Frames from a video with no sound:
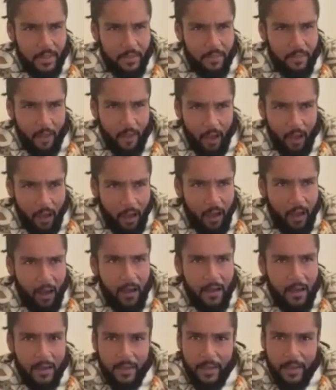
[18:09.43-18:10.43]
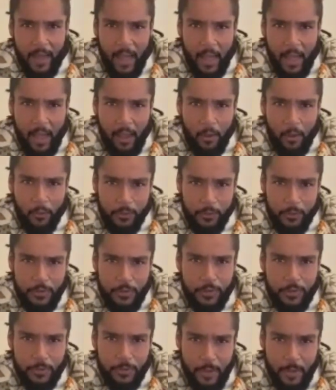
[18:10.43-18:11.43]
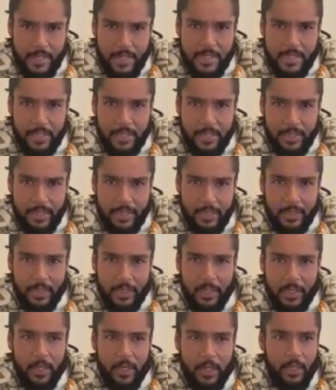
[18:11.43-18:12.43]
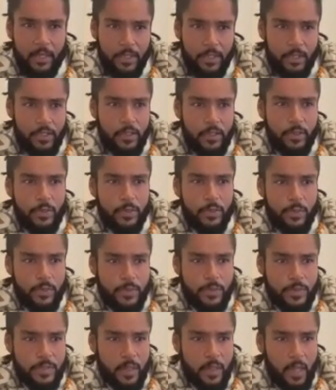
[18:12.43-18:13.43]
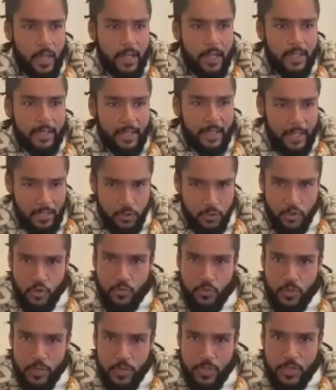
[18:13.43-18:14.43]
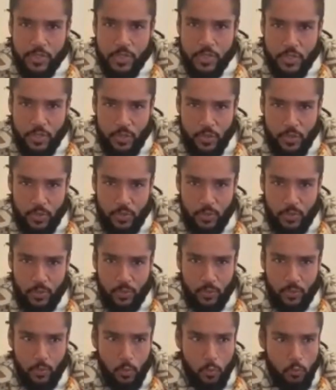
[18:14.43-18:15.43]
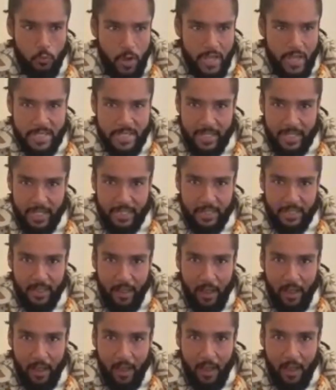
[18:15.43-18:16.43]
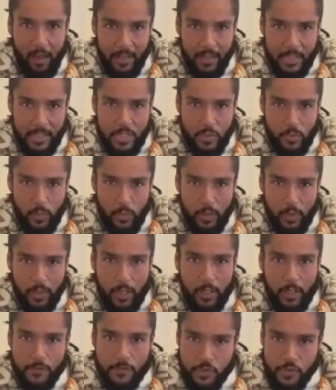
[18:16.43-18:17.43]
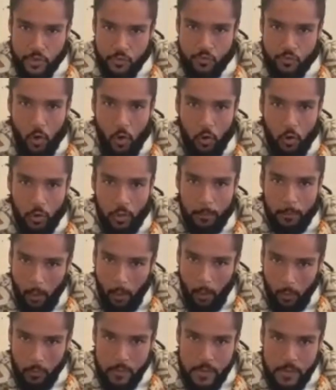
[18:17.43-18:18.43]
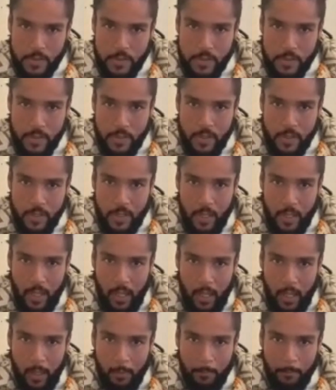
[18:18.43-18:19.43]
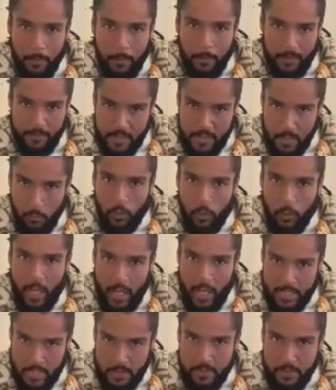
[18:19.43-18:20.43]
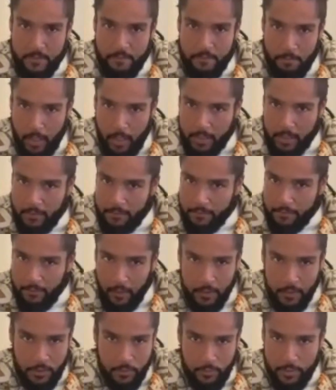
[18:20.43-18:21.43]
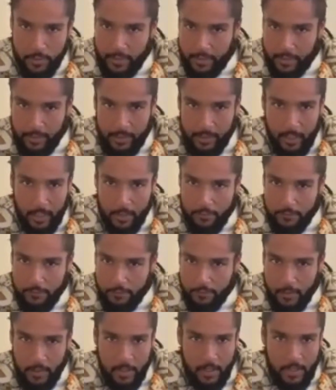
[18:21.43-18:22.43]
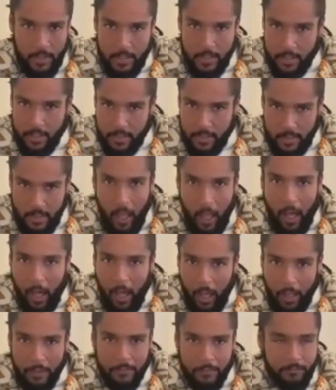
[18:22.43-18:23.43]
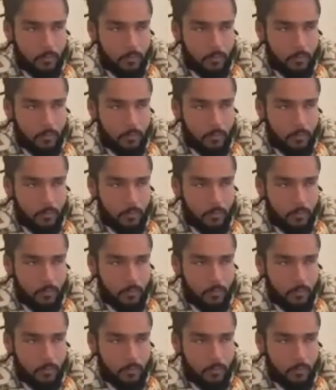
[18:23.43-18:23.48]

heart and how you could basically use like instruments to resonate the heart into a kind of stronger pulse. If someone has a fluttering kind of heart,